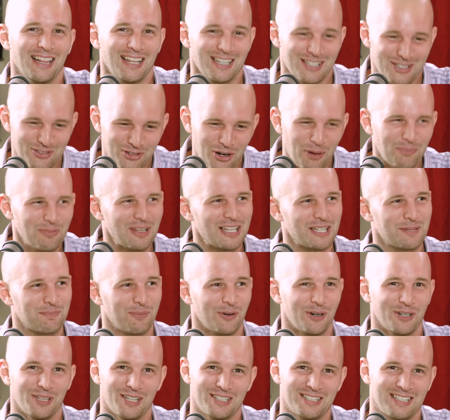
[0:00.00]
Let's drop that
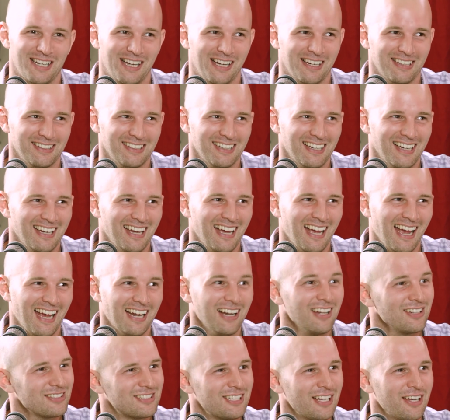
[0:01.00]
spoiler sound, and
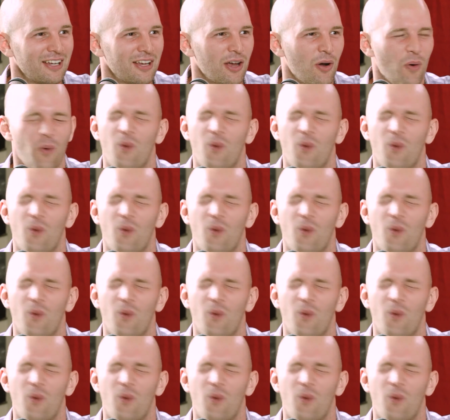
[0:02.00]
I'll tell you